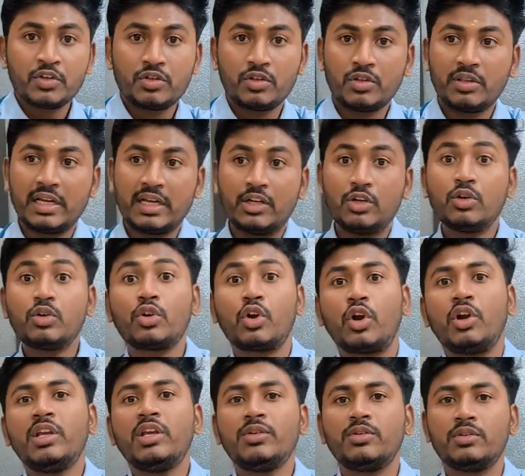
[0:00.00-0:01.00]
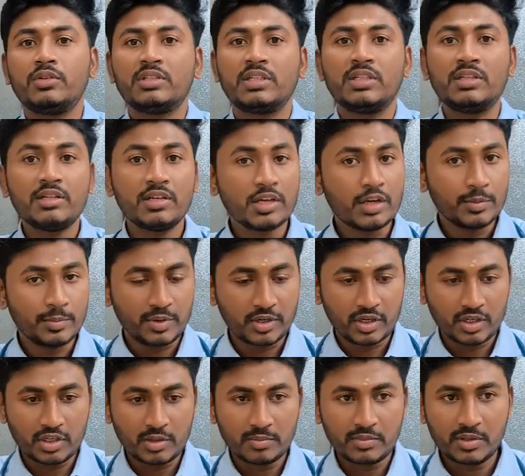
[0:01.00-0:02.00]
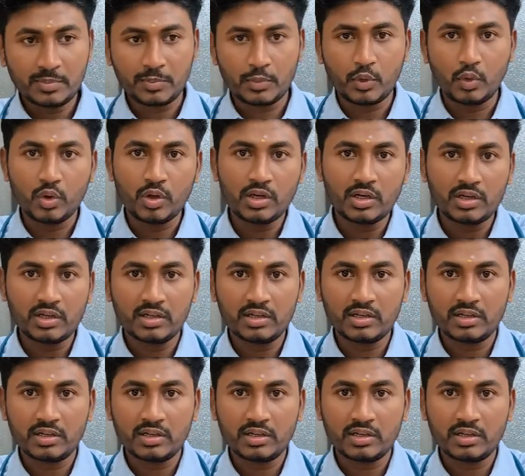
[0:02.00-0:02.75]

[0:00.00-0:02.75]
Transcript: so that to chronic origin, because of the poor